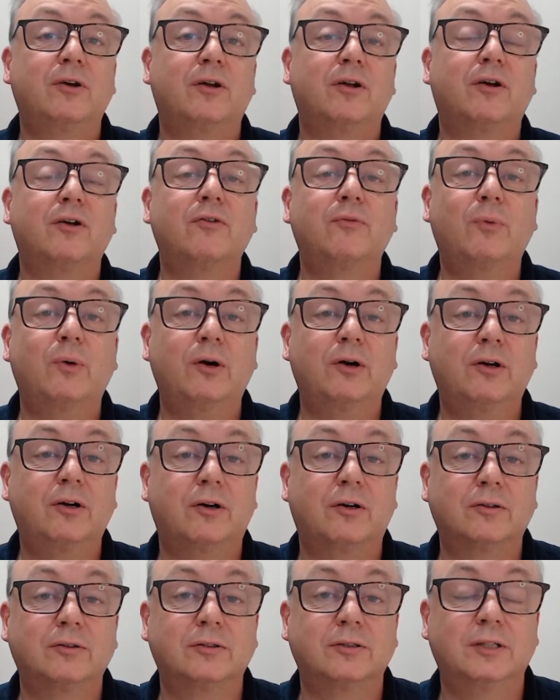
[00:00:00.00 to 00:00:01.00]
lot of work
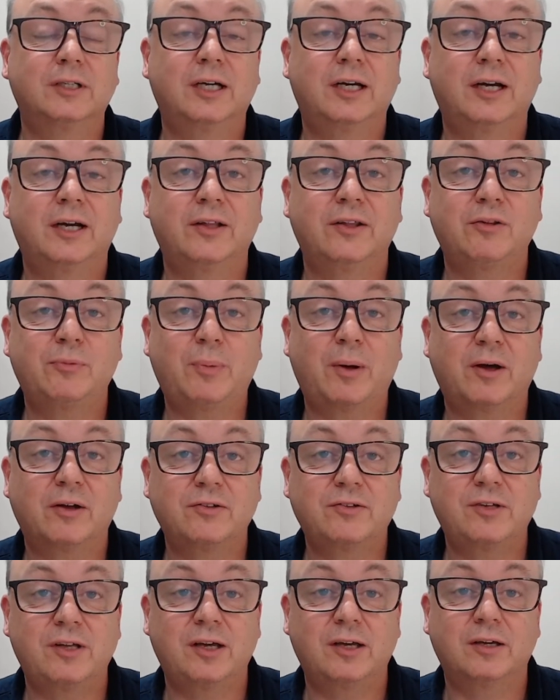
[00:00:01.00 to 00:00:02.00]
on this
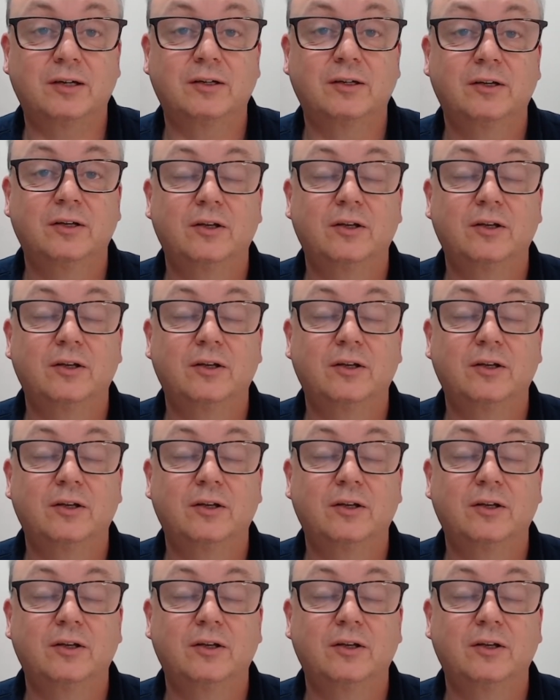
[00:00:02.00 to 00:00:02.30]
past year.